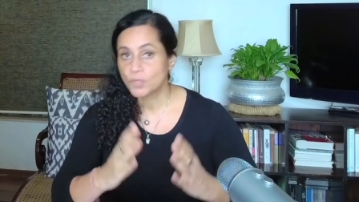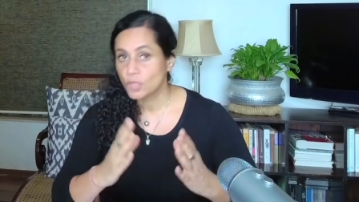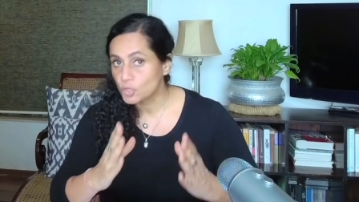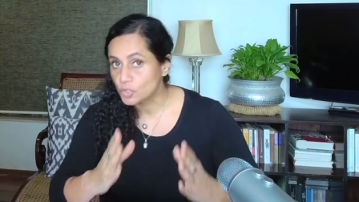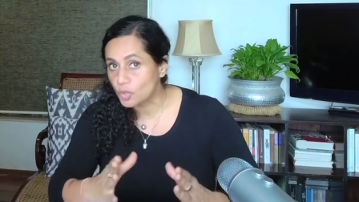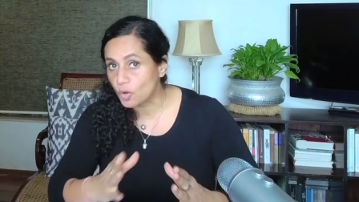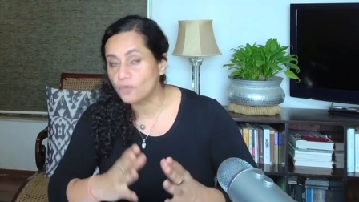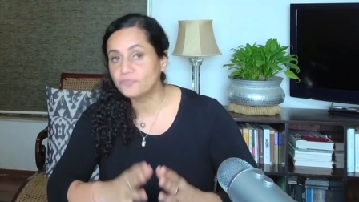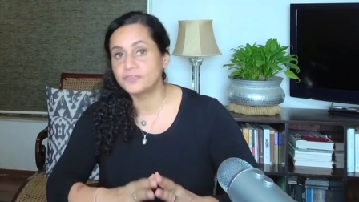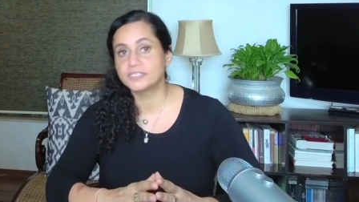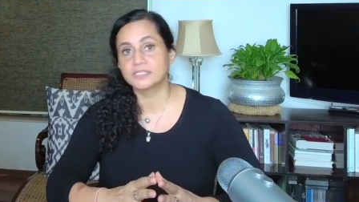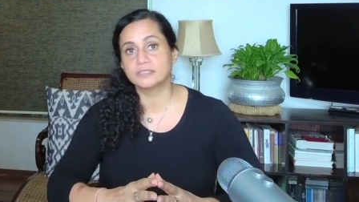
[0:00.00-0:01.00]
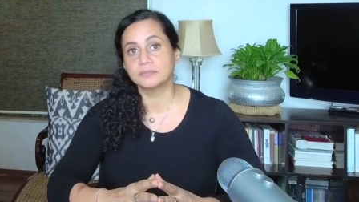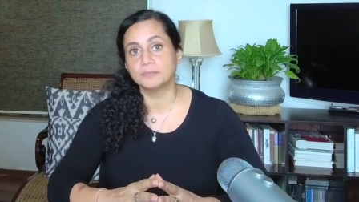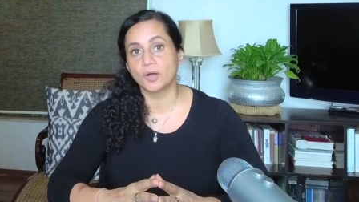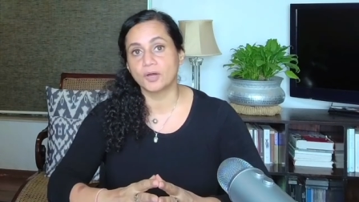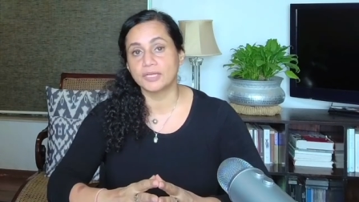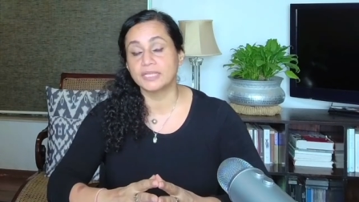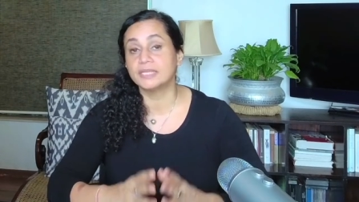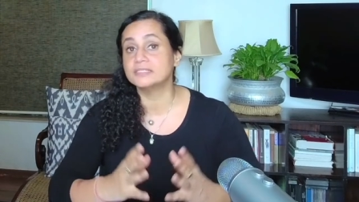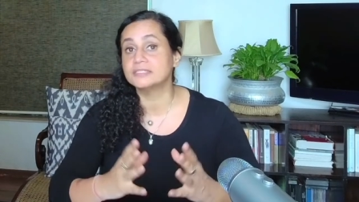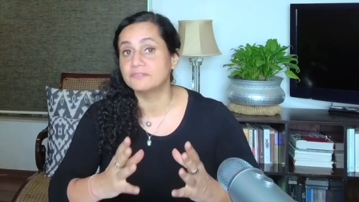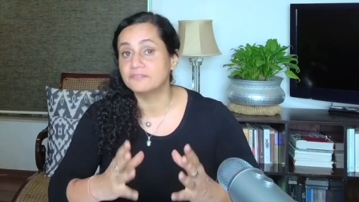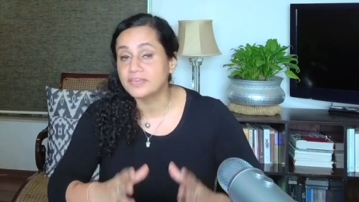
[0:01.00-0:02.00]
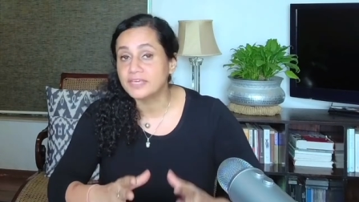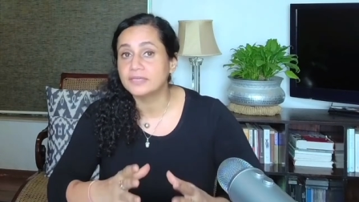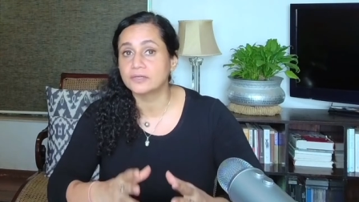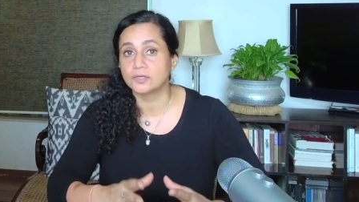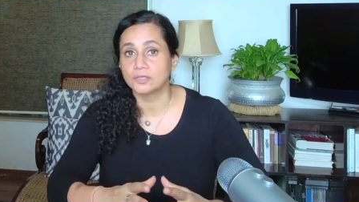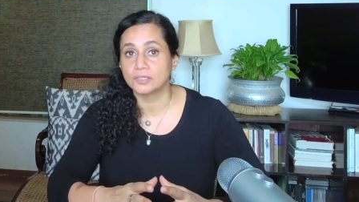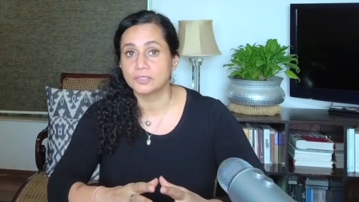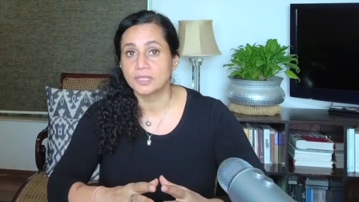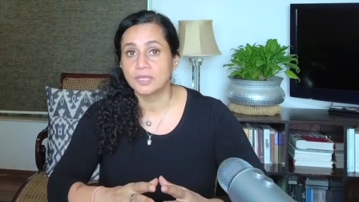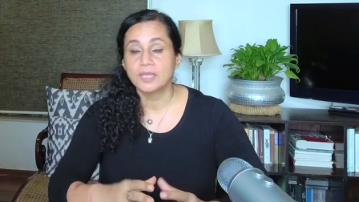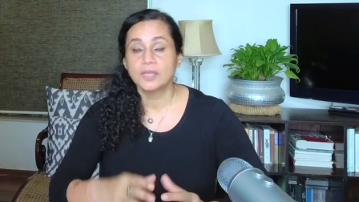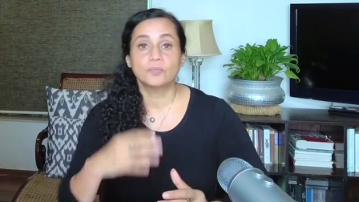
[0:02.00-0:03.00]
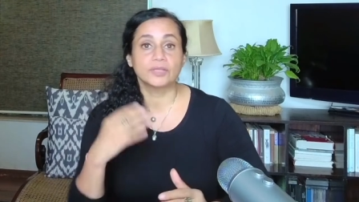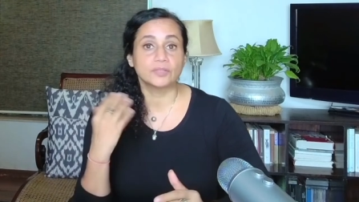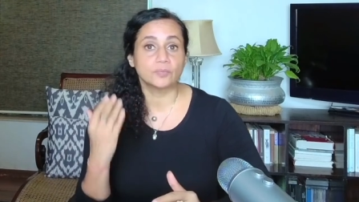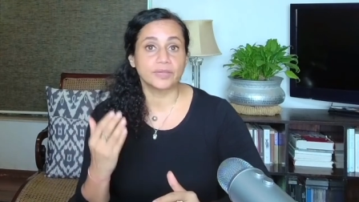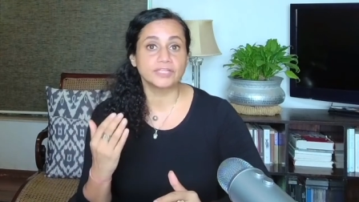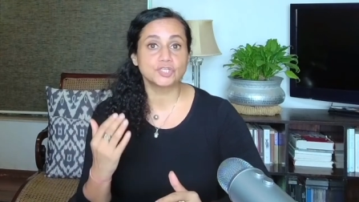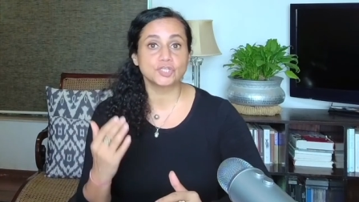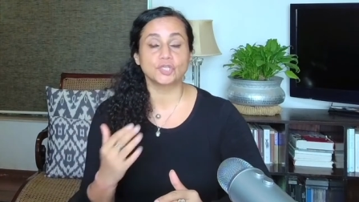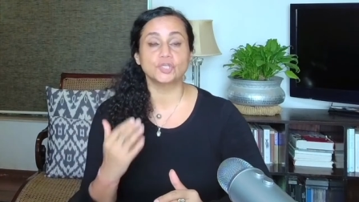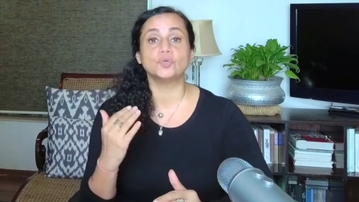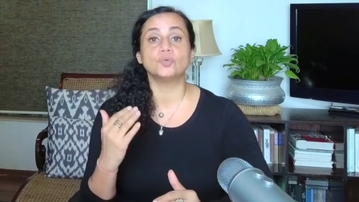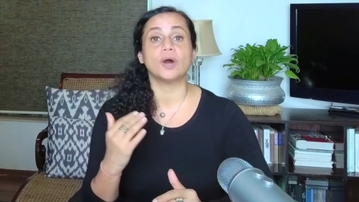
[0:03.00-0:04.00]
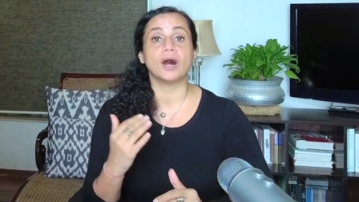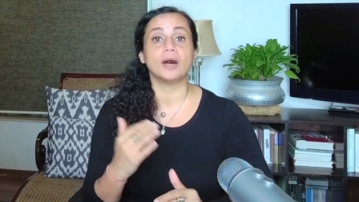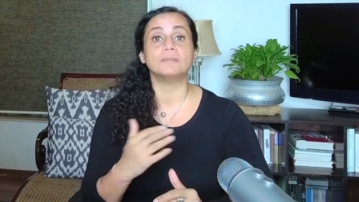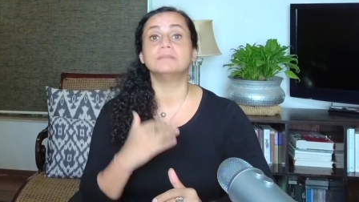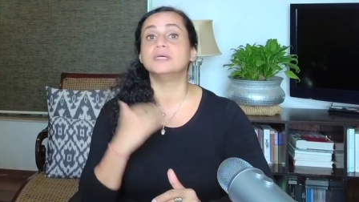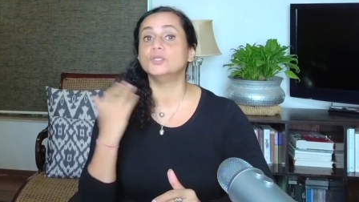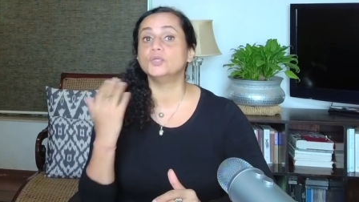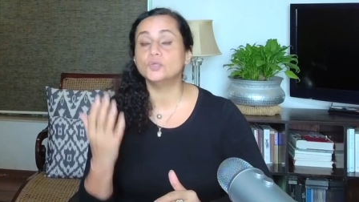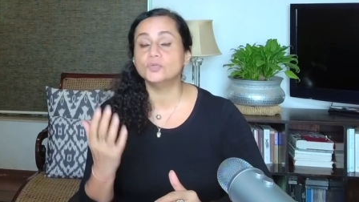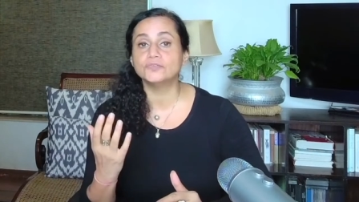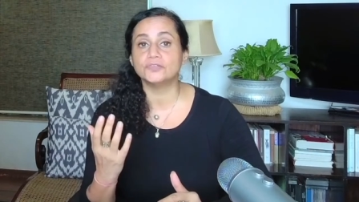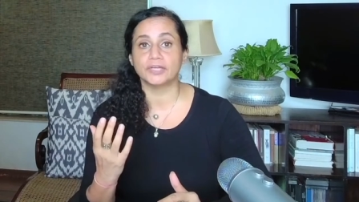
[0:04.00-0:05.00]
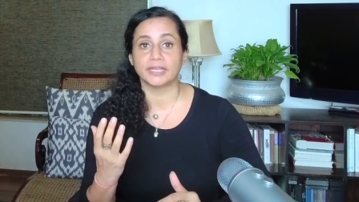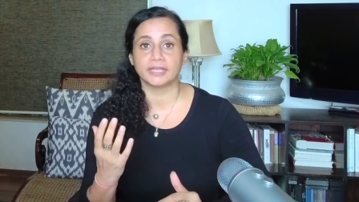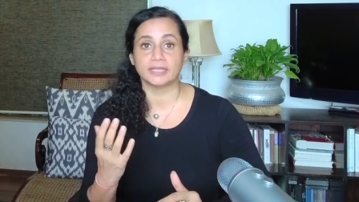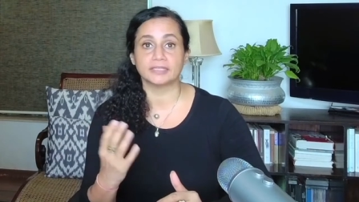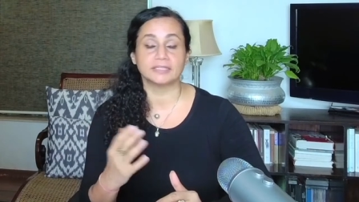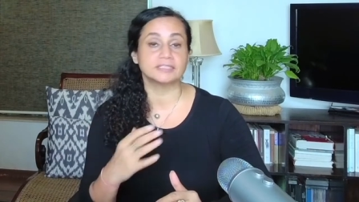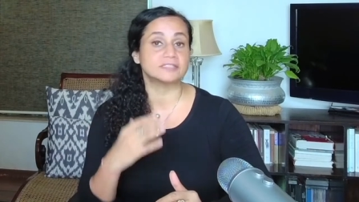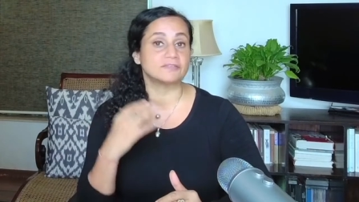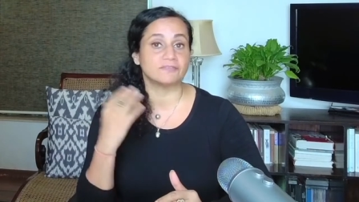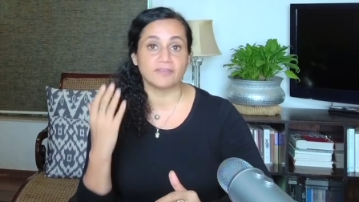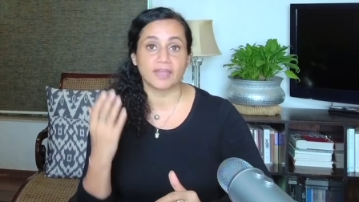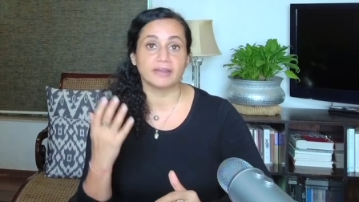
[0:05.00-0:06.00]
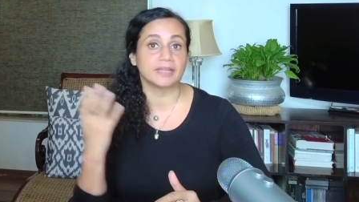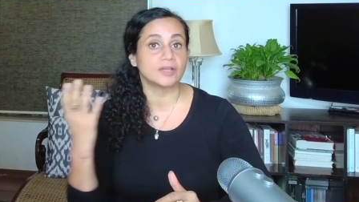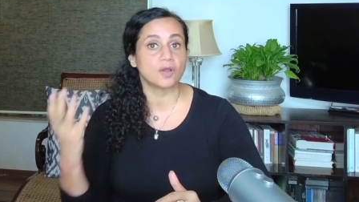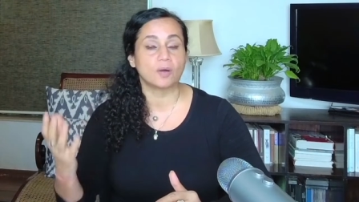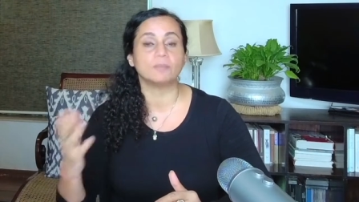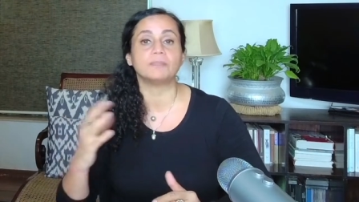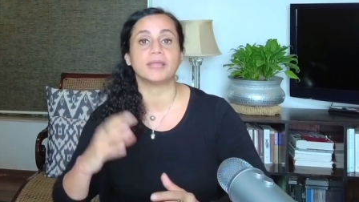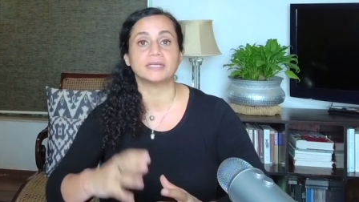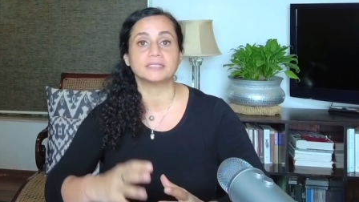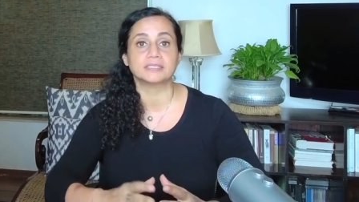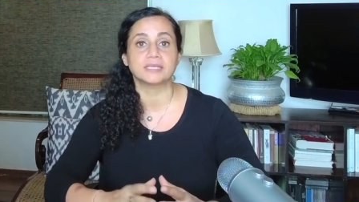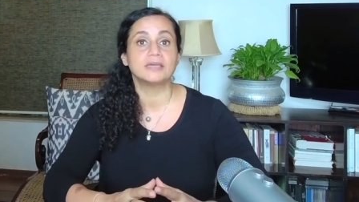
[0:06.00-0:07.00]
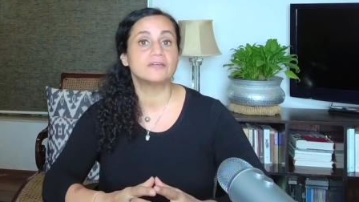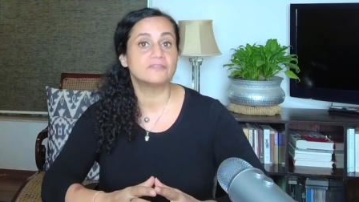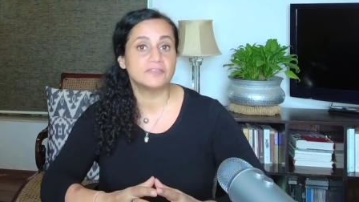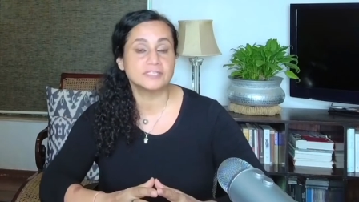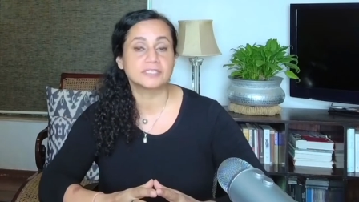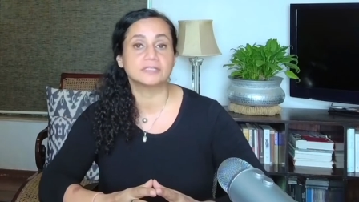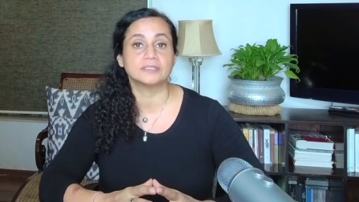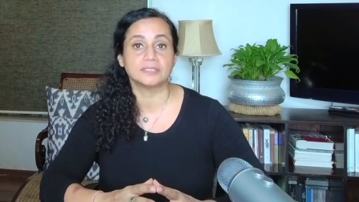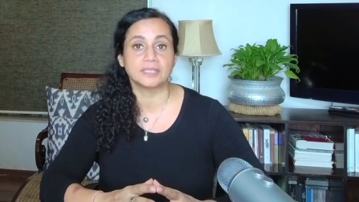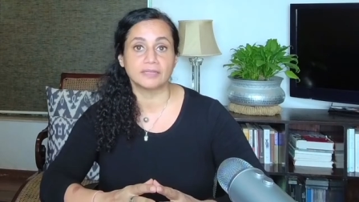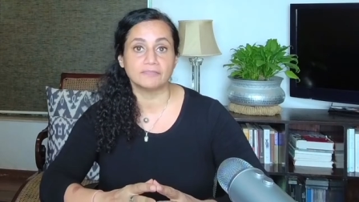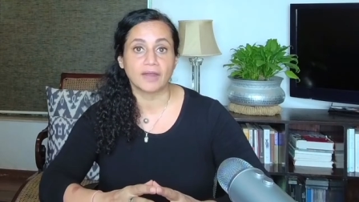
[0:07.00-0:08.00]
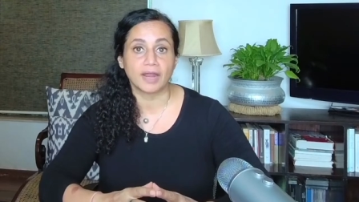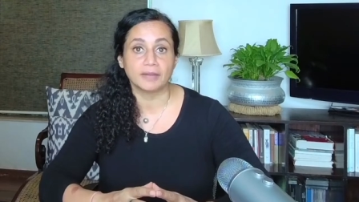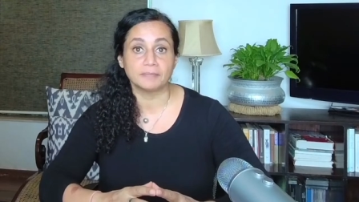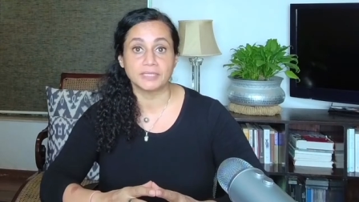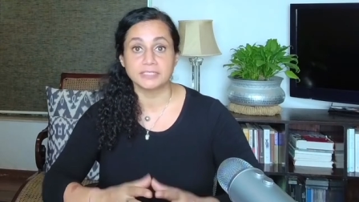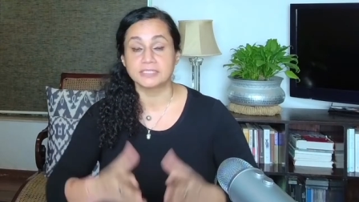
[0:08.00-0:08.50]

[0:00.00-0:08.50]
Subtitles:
Your physical body is the vehicle with which you are maneuvering this very complex physical environment.